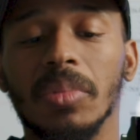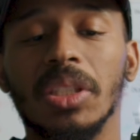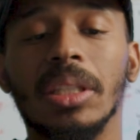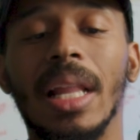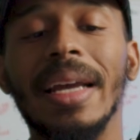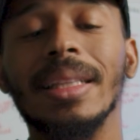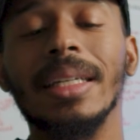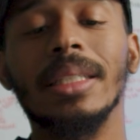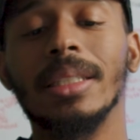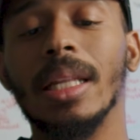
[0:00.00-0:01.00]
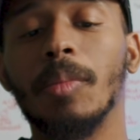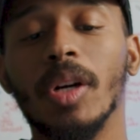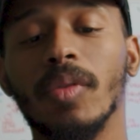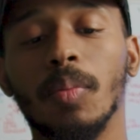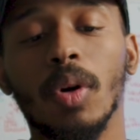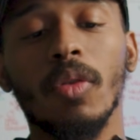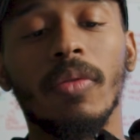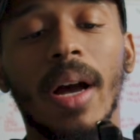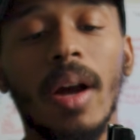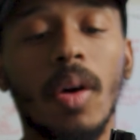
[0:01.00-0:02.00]
slightly slimmer of a
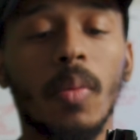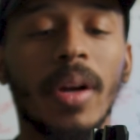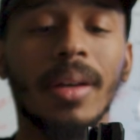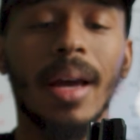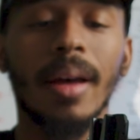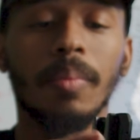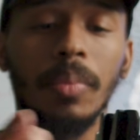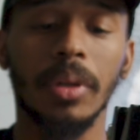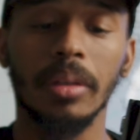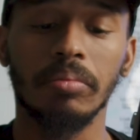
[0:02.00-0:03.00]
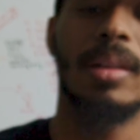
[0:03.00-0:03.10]
profile or whatnot, but